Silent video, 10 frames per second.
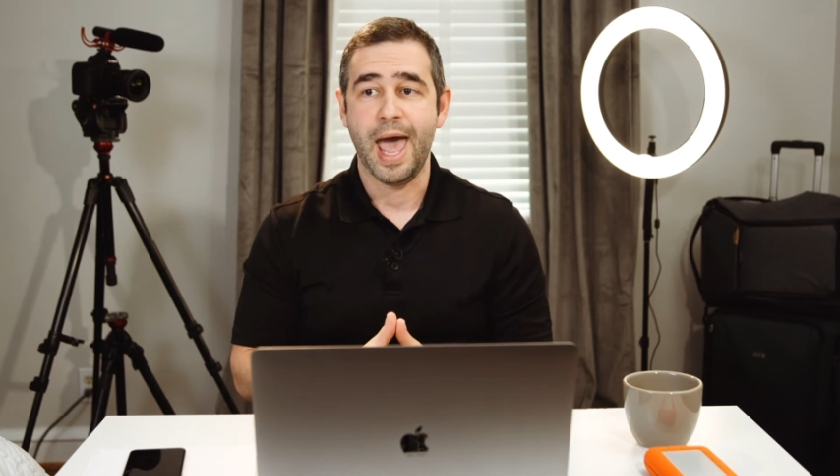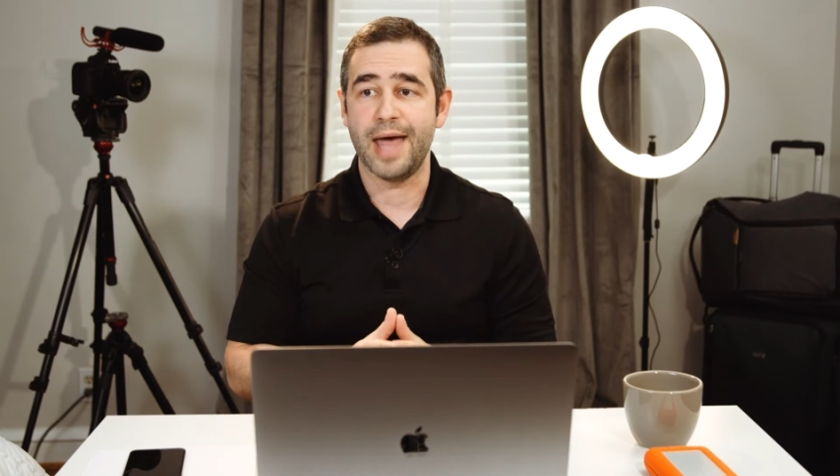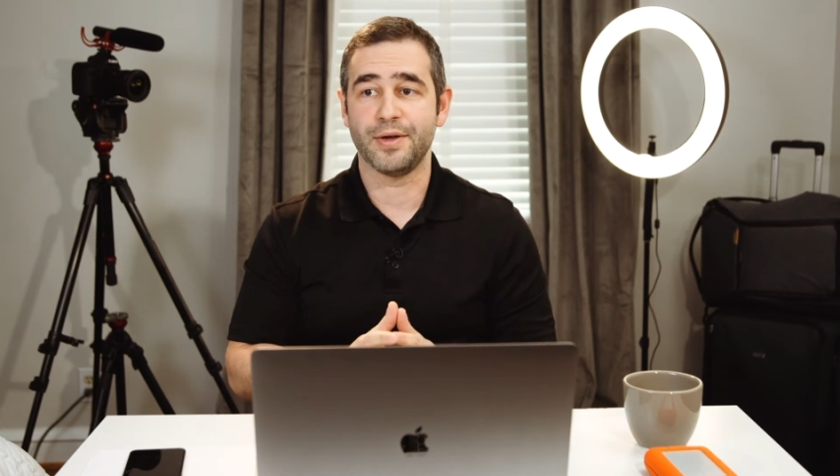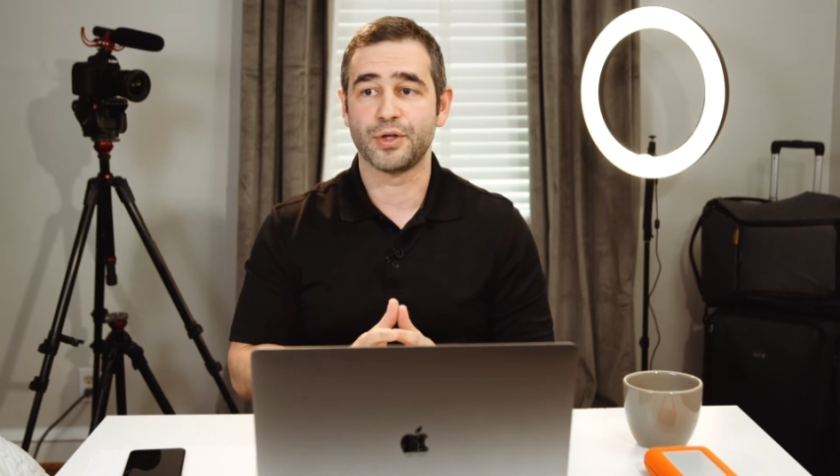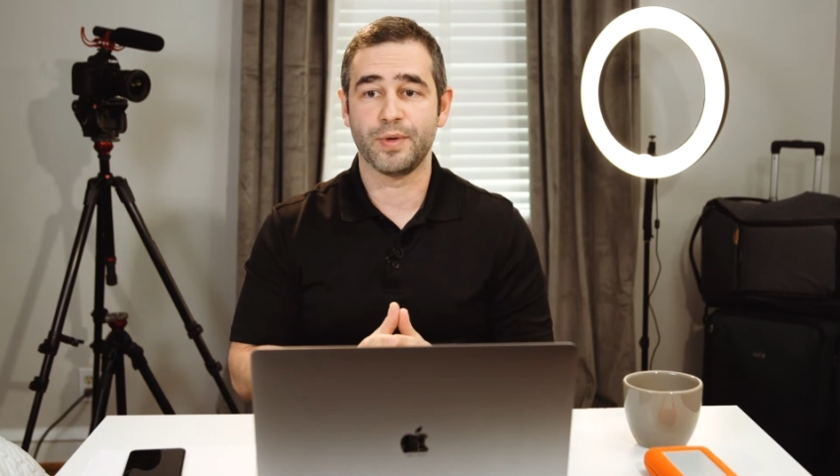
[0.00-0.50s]

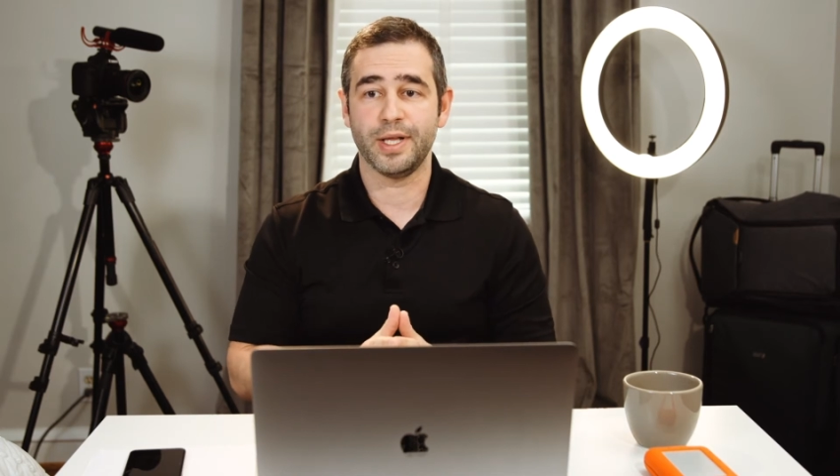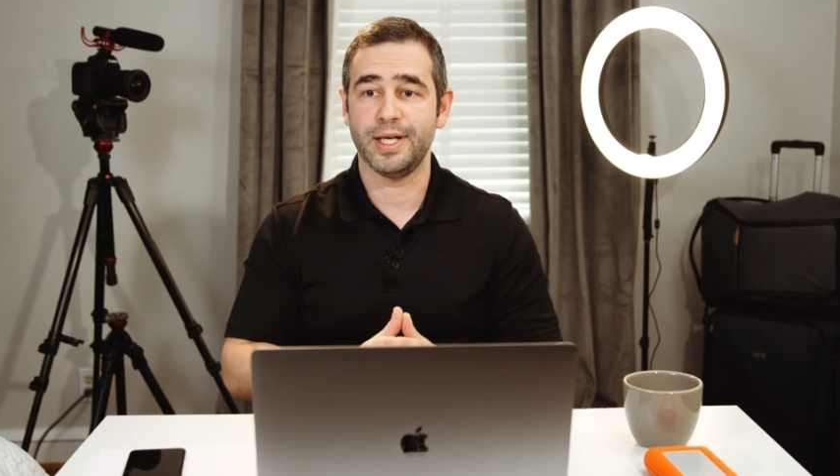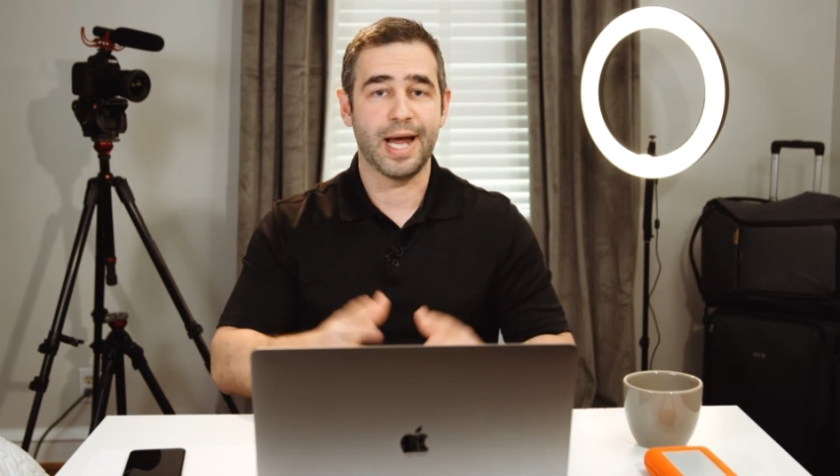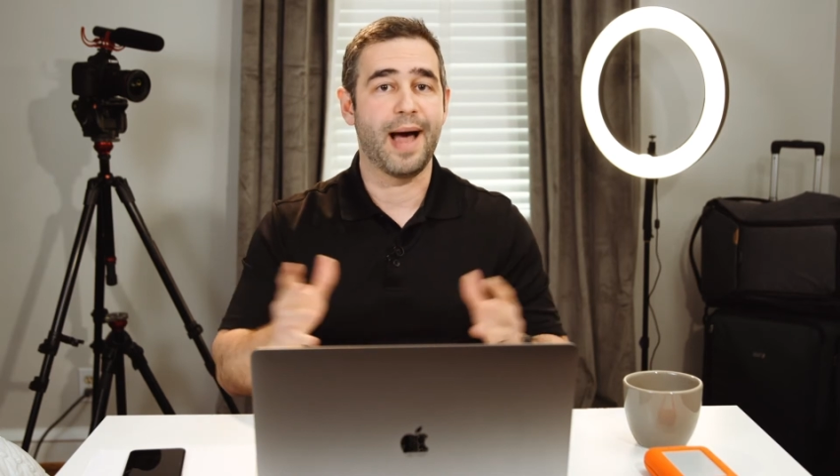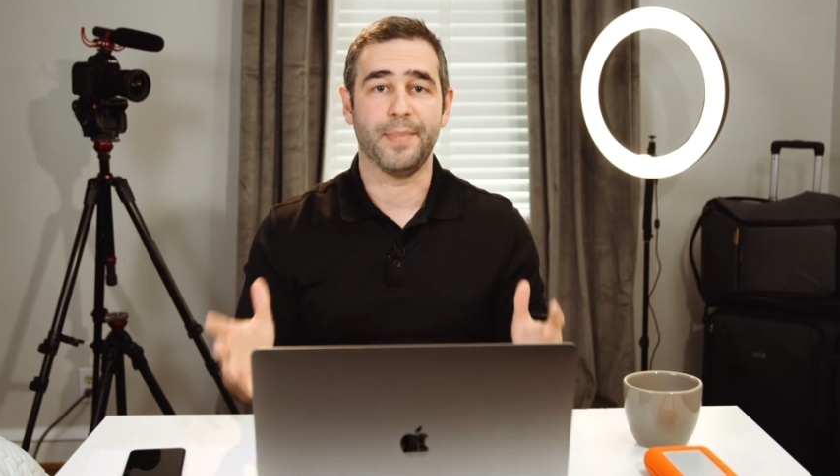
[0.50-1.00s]
and there's
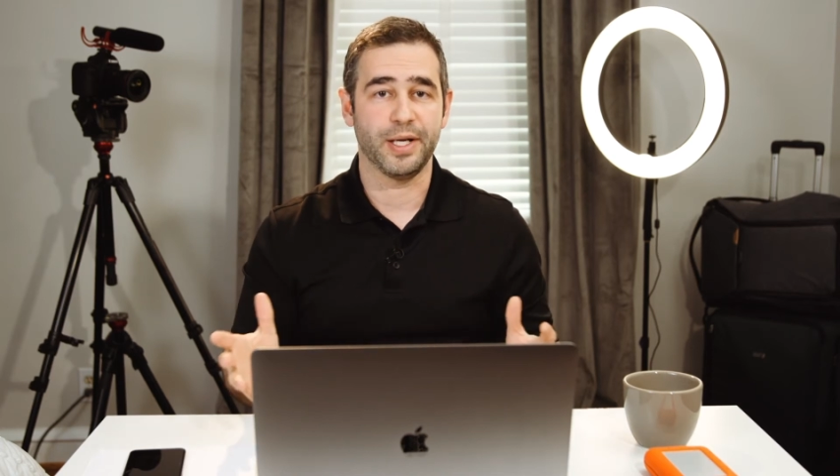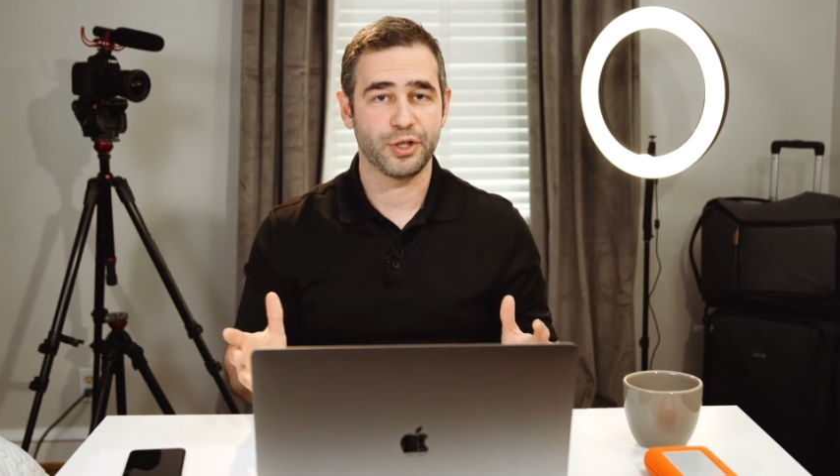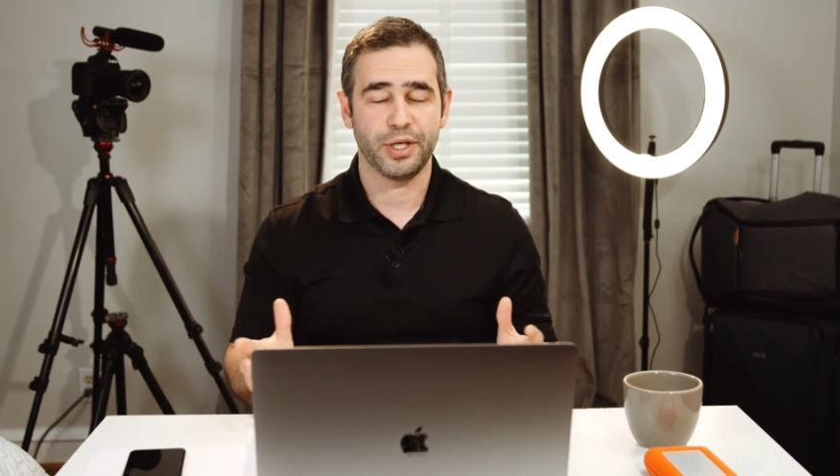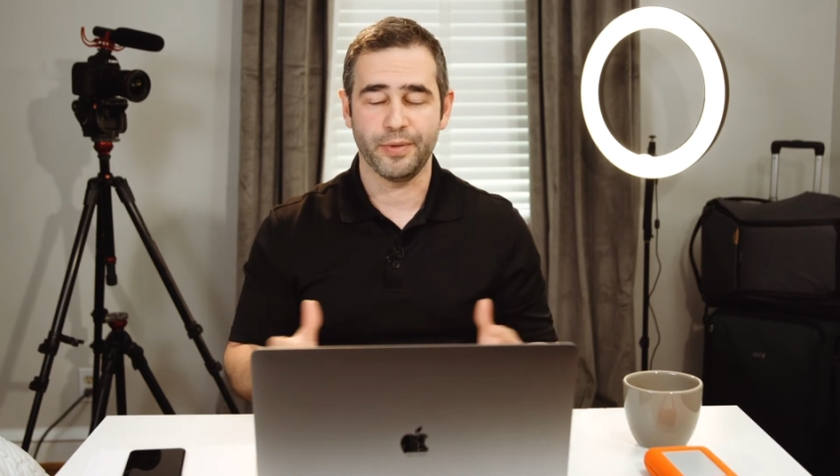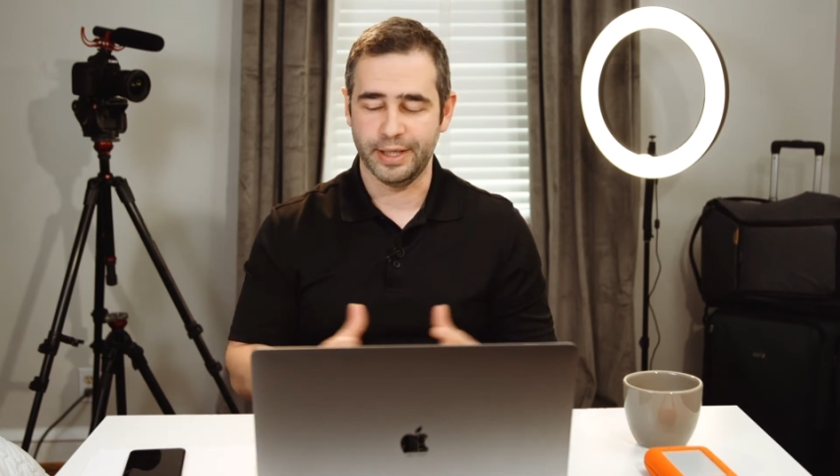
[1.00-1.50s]
really not much to